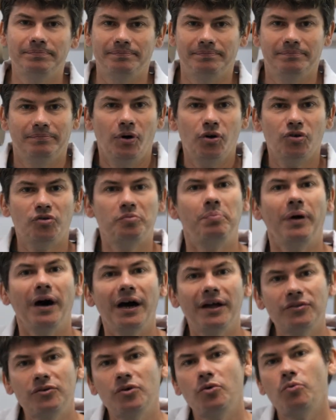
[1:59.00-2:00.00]
most
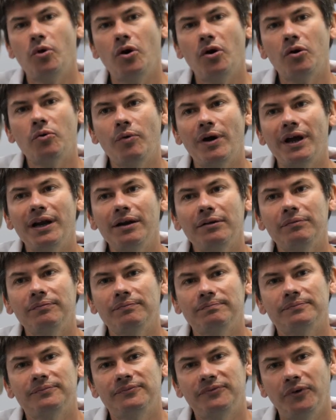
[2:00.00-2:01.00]
parts do work well
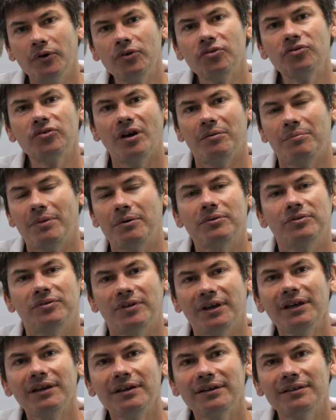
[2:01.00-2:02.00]
first time, I would
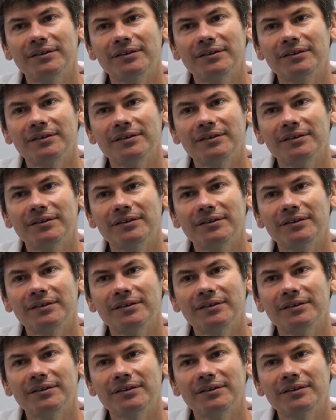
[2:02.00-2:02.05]
say.